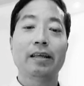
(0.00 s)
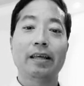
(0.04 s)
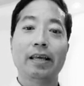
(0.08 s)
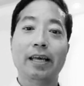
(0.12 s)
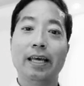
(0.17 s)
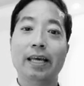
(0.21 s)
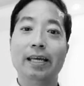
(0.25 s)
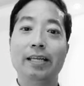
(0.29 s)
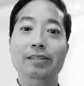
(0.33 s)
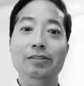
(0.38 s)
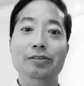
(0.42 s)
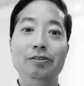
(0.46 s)

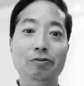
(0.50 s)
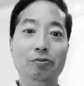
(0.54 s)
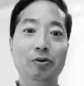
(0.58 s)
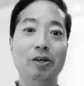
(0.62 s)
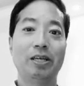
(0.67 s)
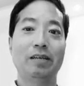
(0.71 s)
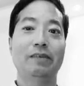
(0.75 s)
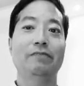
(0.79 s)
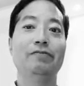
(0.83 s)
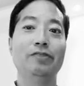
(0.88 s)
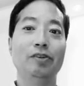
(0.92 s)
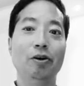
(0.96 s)
and you
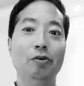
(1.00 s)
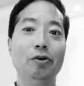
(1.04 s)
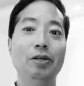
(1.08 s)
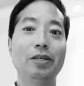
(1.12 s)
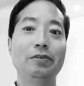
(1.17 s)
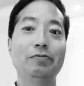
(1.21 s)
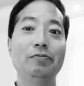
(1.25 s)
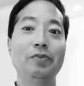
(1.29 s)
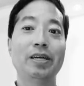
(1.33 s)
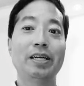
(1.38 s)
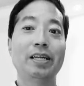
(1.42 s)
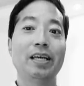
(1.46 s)
would have
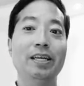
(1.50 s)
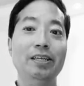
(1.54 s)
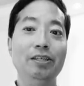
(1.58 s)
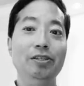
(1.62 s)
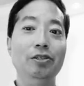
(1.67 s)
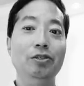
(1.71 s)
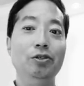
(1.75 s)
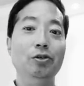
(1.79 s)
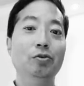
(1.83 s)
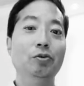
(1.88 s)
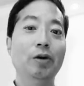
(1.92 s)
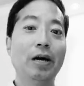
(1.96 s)
noted what a
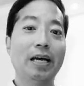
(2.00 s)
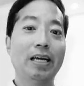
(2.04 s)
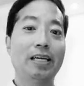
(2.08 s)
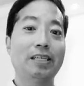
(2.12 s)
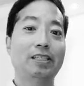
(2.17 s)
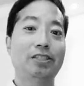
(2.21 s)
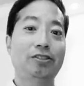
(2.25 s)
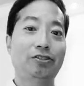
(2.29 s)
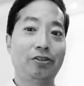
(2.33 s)
U.S.